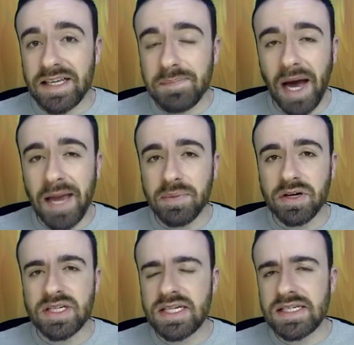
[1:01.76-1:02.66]

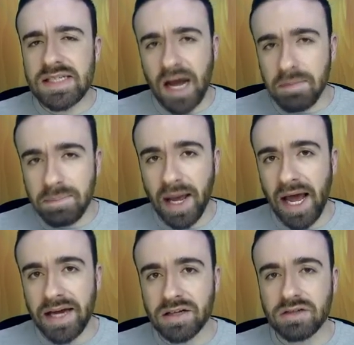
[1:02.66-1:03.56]
Piper. She's not
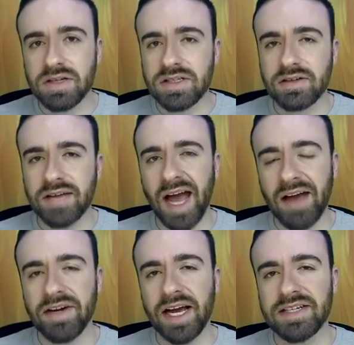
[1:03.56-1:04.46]
bad on Crystal
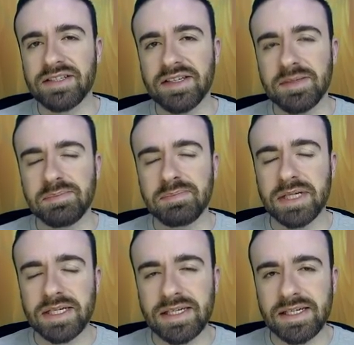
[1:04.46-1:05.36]
Cavern, actually,
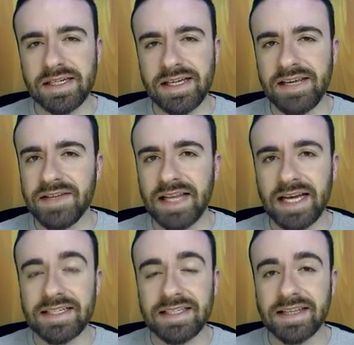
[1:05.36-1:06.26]
but even
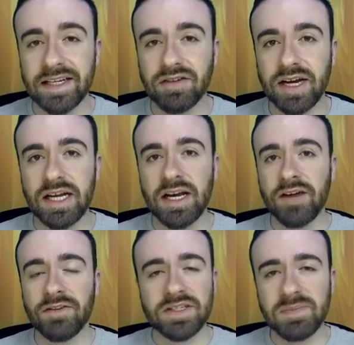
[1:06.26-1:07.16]
then, it's not that great.
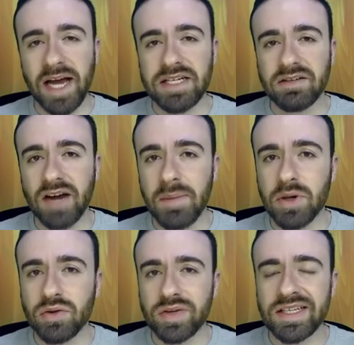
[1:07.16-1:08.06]
For Smash and Grab,
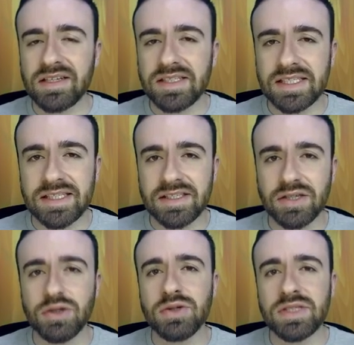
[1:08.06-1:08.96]
her reload is just
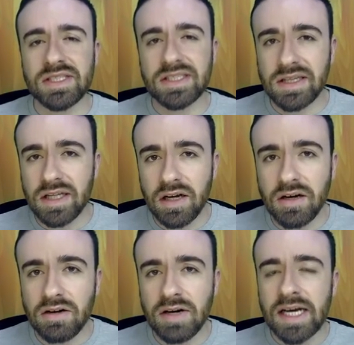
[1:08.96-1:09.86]
too
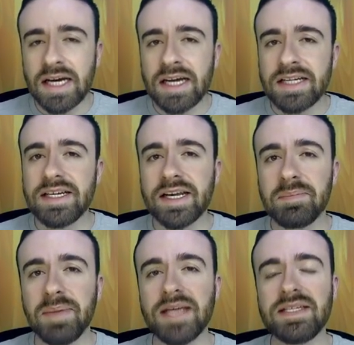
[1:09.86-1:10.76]
slow. She can
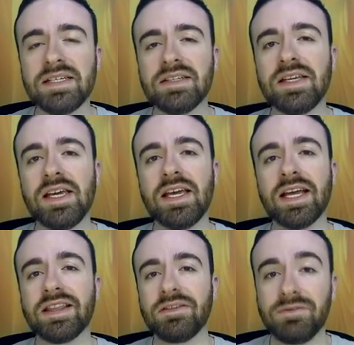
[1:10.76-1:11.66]
basically
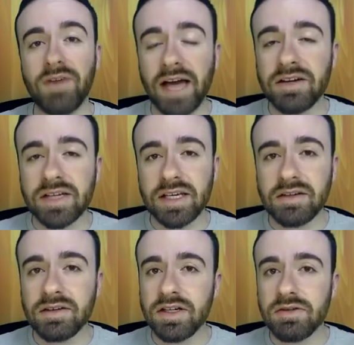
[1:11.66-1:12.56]
get the final
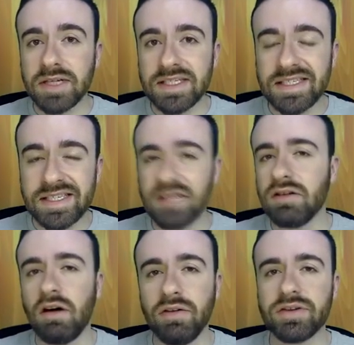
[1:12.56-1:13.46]
kill, and you can steal
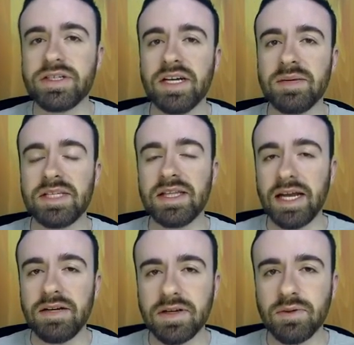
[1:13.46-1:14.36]
all their gems, and
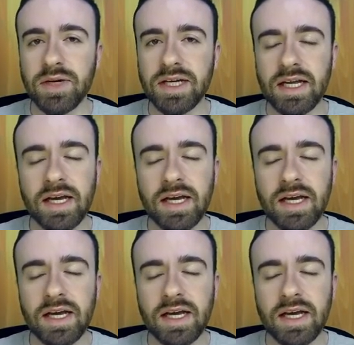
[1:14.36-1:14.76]
then you can win.